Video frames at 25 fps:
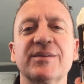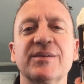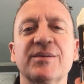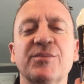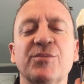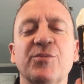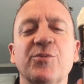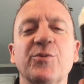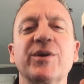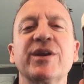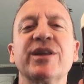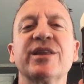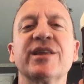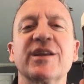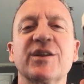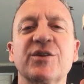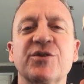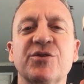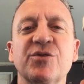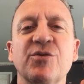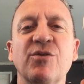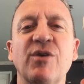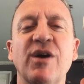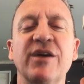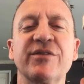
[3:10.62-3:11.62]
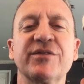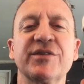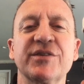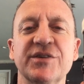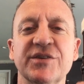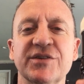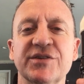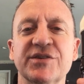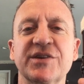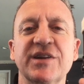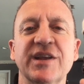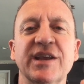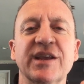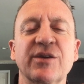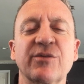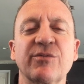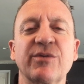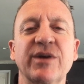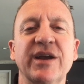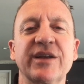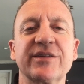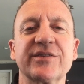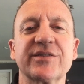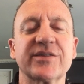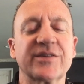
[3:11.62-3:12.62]
breathing too often. Just take a
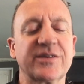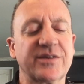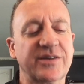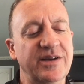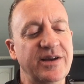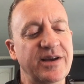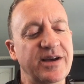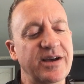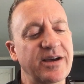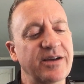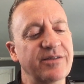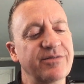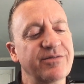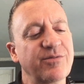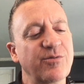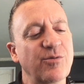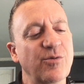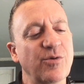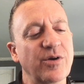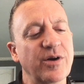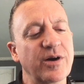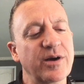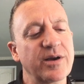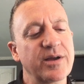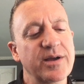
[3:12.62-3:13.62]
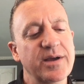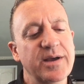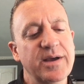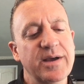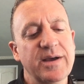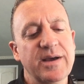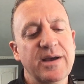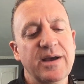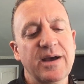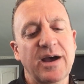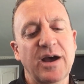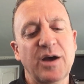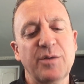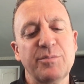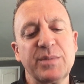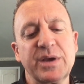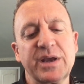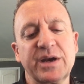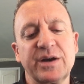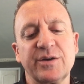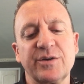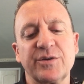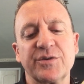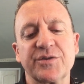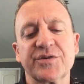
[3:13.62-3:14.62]
rest for a
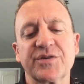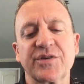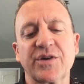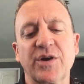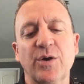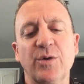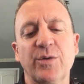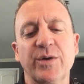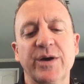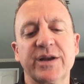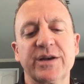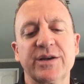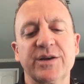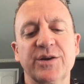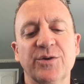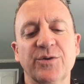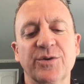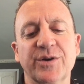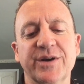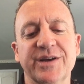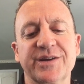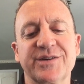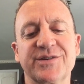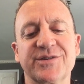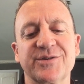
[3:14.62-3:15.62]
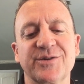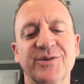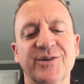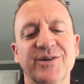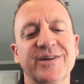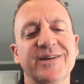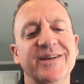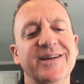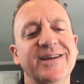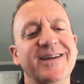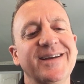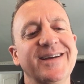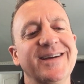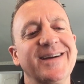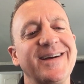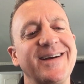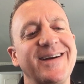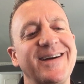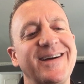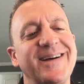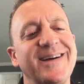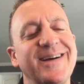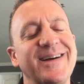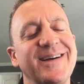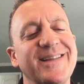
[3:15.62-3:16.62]
minute or so, and you'll get your
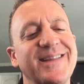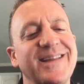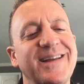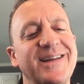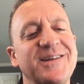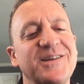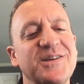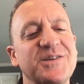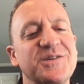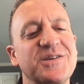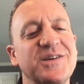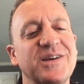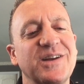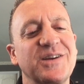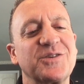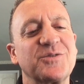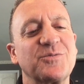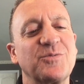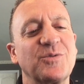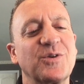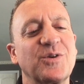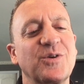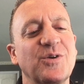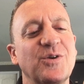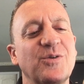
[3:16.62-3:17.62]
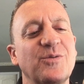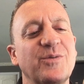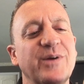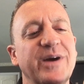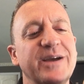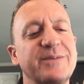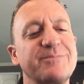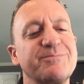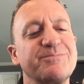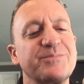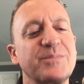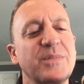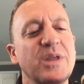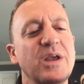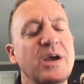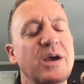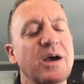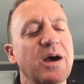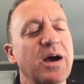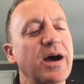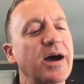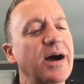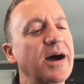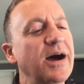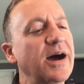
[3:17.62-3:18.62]
that dizziness will go away.
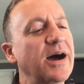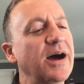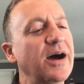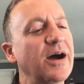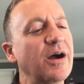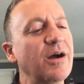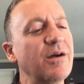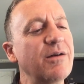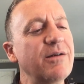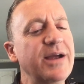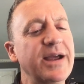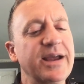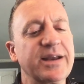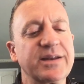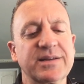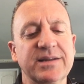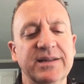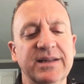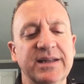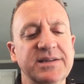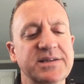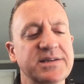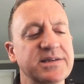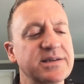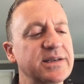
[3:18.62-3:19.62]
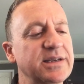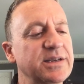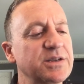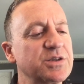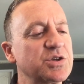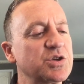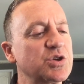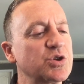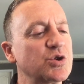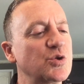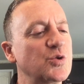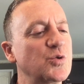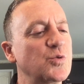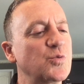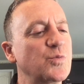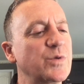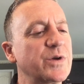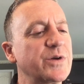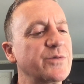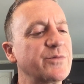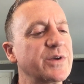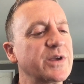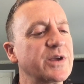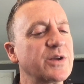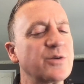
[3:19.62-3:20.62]
All right, let's see. So
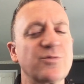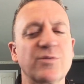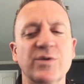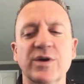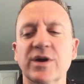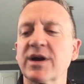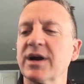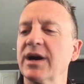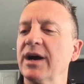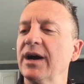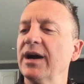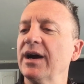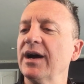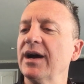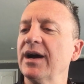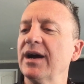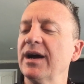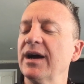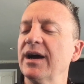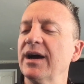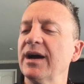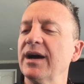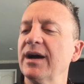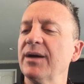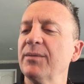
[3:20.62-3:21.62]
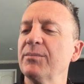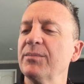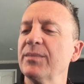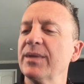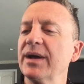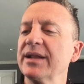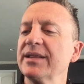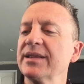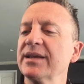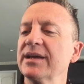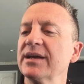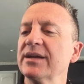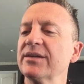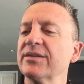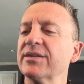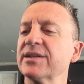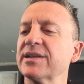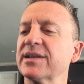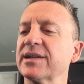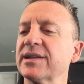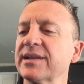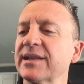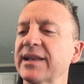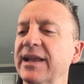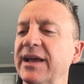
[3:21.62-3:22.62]
what are we going to work? At the end
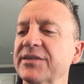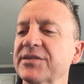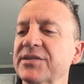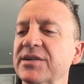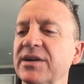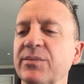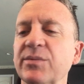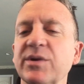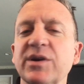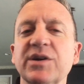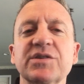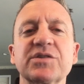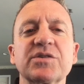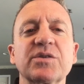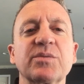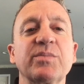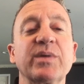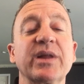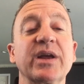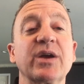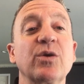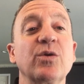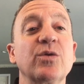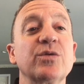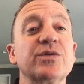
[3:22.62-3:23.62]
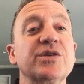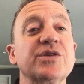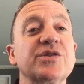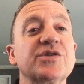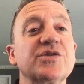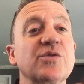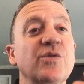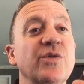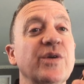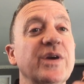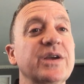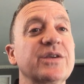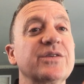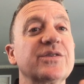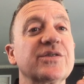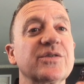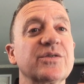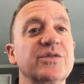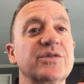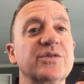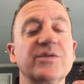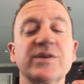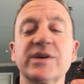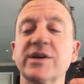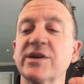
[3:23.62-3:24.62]
of the lesson, I'm going to play Ode to Joy, so
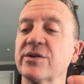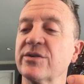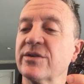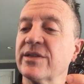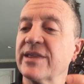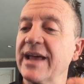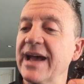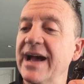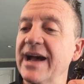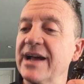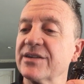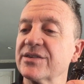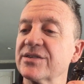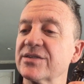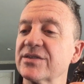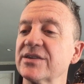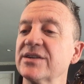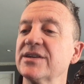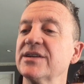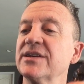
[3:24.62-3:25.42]
you hear that